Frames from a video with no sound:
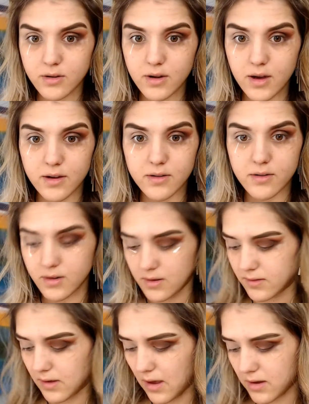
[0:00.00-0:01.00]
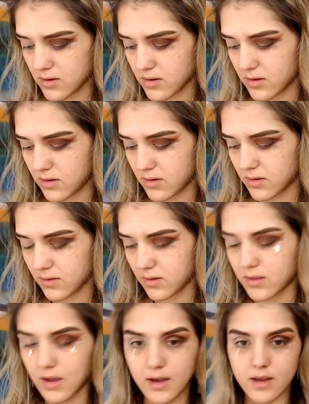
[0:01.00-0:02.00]
cut crease action just
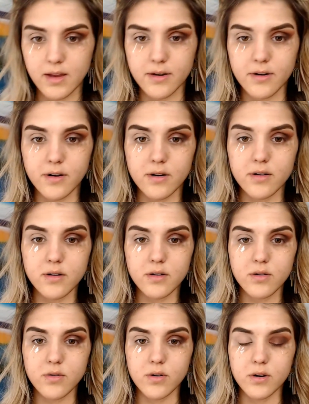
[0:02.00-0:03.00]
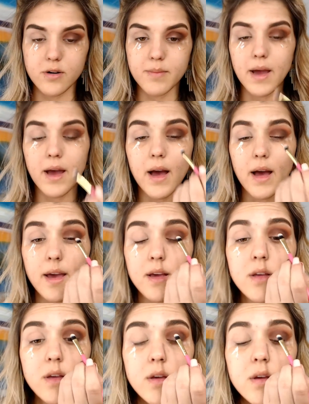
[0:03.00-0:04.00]
on that inner corner of my eye.
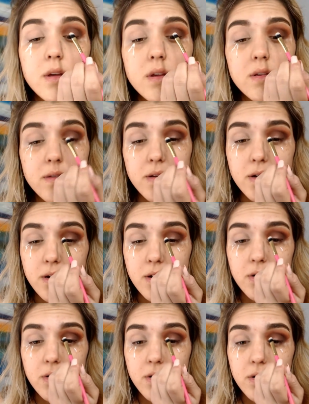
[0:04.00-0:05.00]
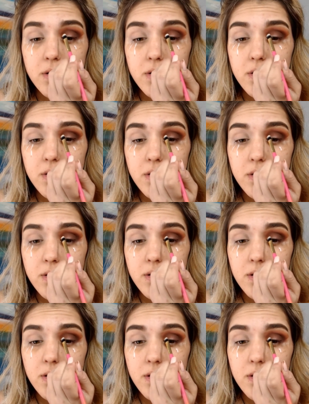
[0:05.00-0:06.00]
So I'm
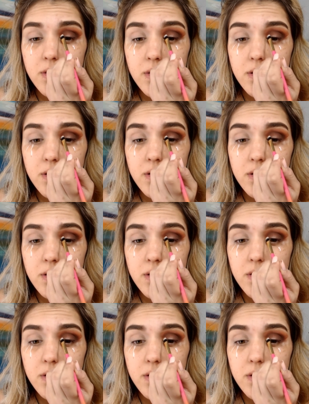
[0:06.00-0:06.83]
taking this.